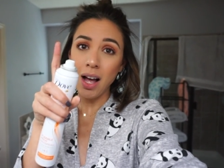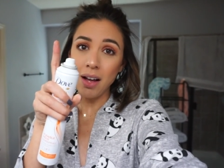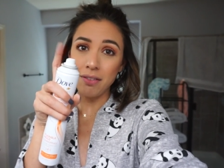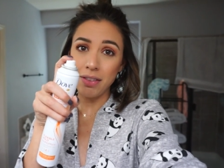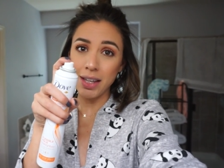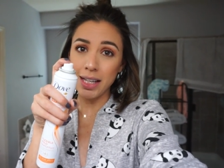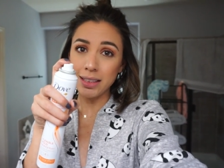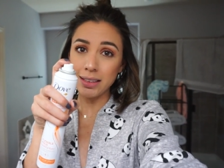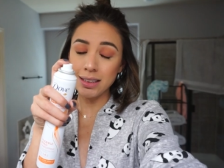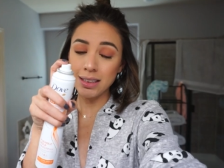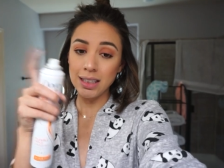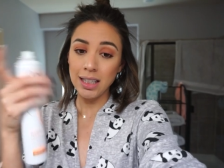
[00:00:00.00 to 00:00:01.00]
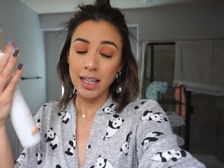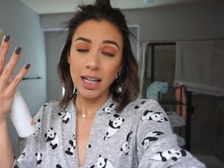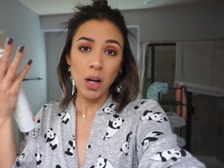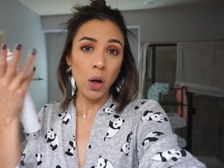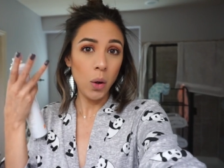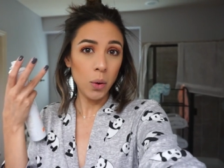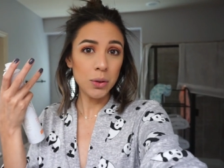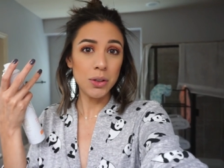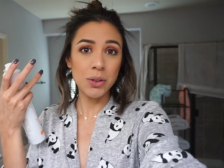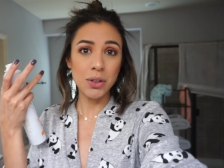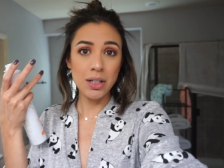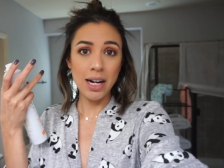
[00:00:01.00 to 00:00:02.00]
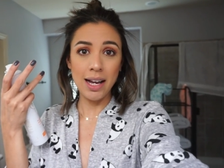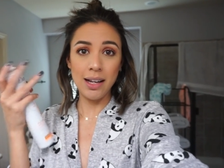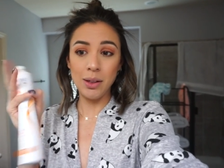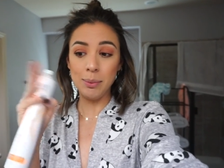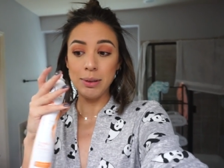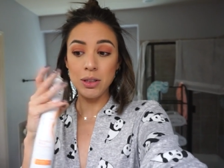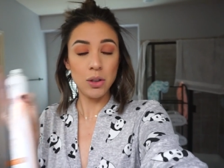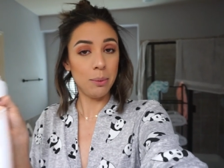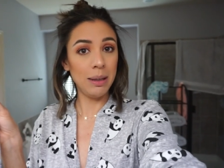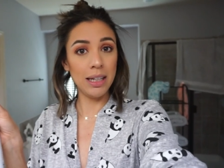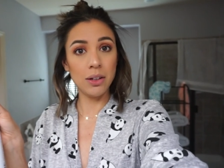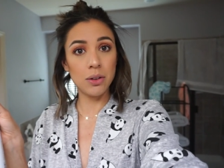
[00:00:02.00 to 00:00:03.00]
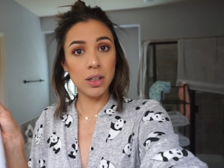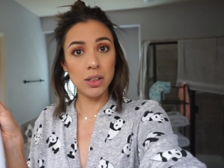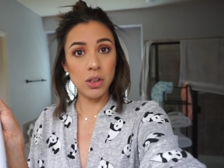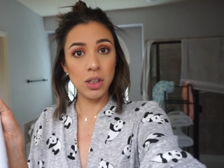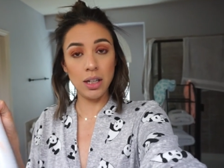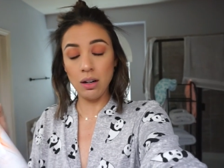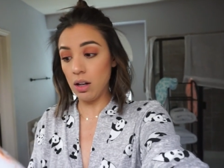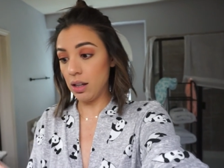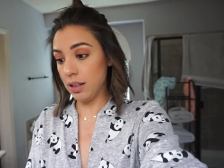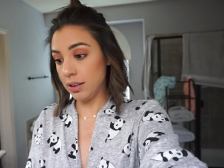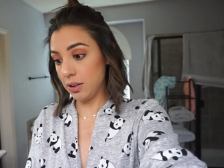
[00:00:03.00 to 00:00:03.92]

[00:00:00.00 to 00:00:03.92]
of this hold your style, but don't make it crunchy at all.